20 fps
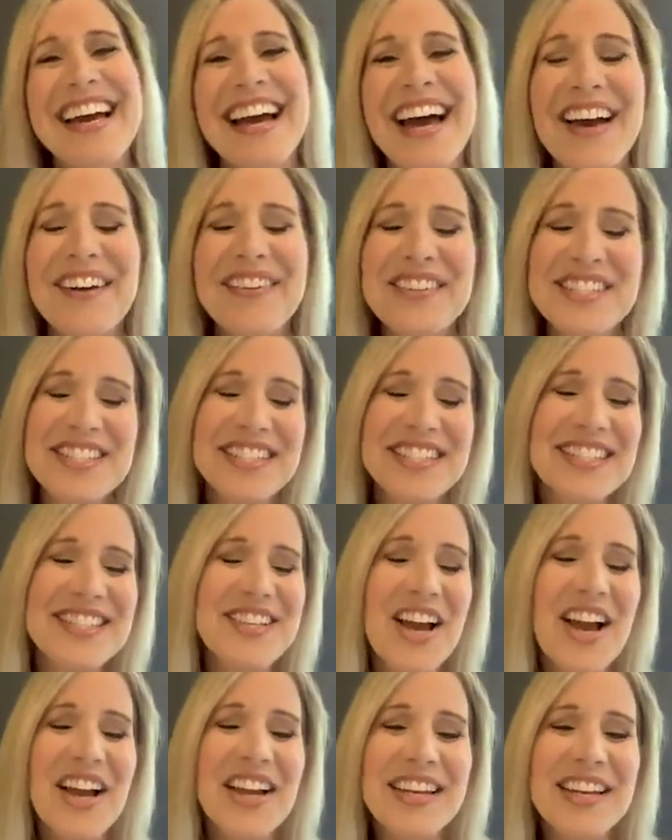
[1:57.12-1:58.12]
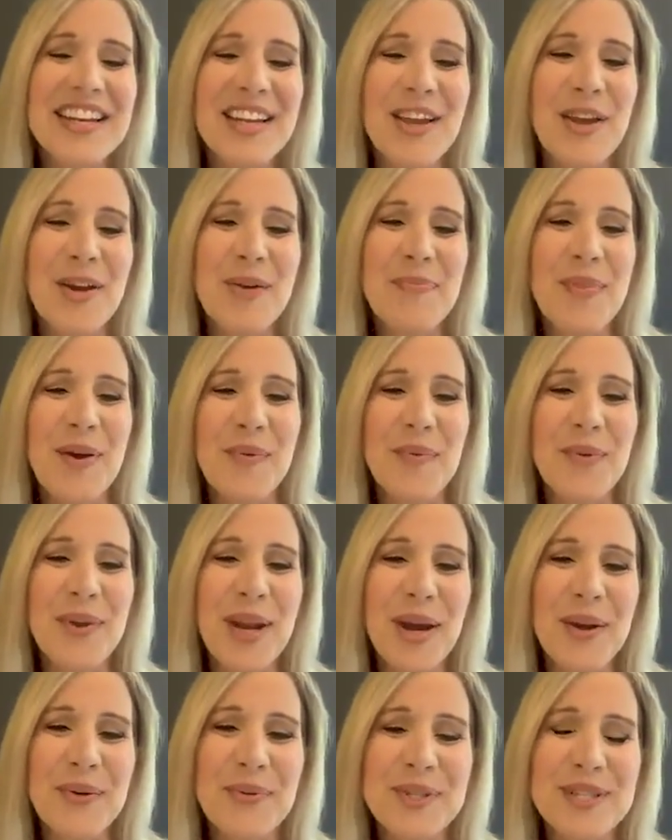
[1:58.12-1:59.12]
I was just talking to him that when
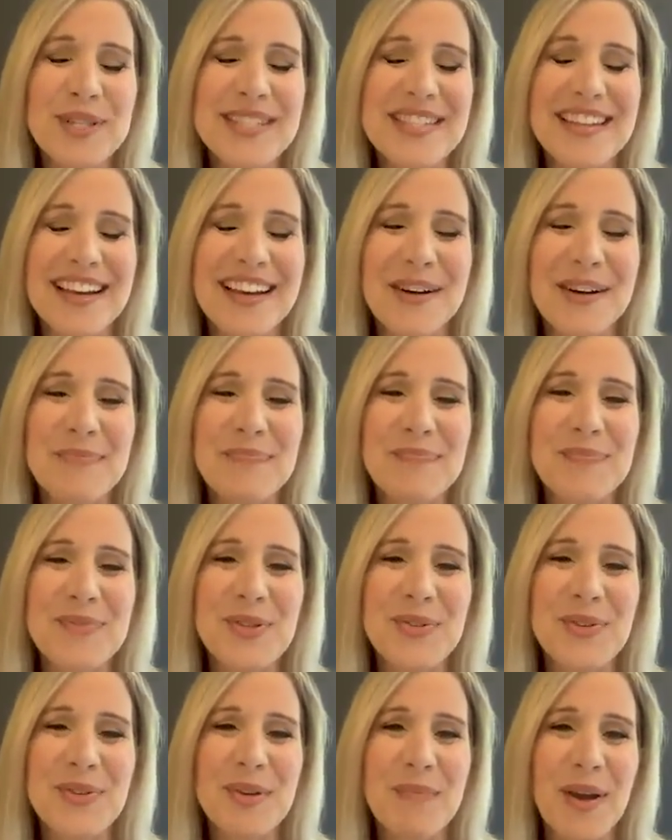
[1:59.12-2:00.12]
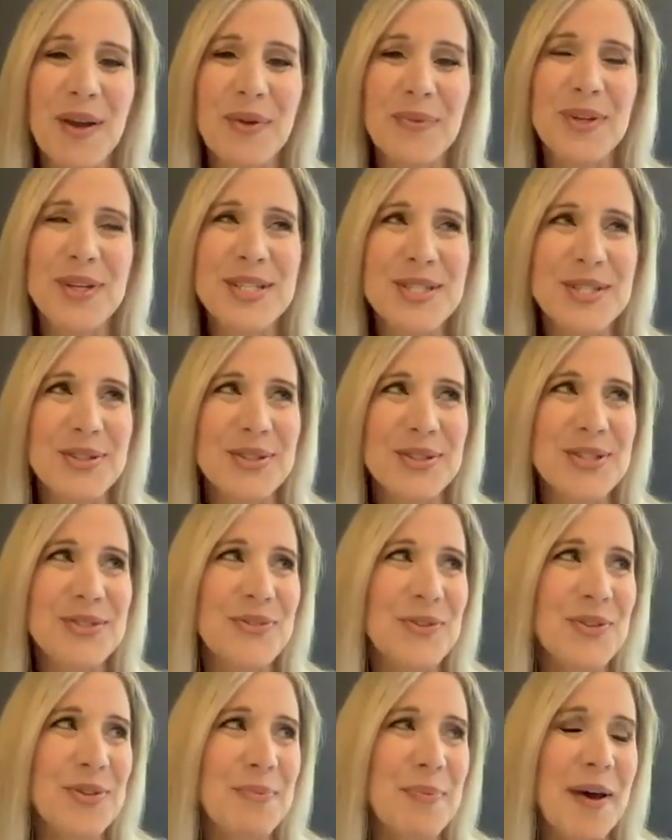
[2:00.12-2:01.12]
I was doing my research
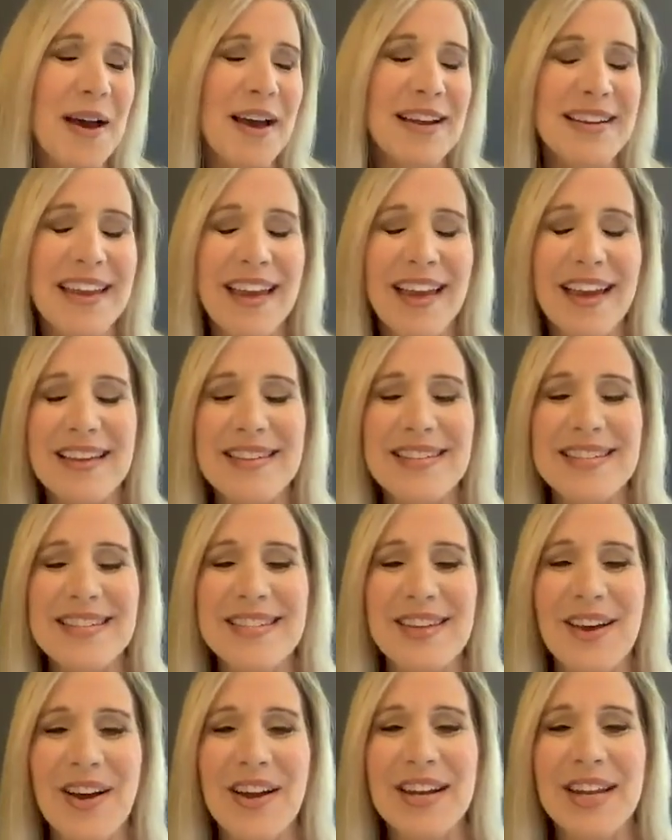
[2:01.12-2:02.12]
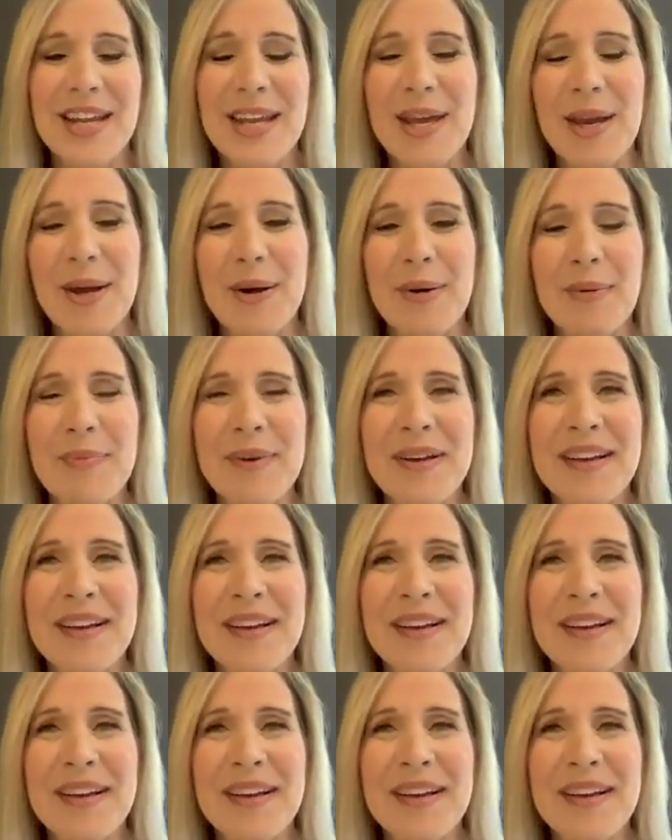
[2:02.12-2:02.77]
for the podcast on him,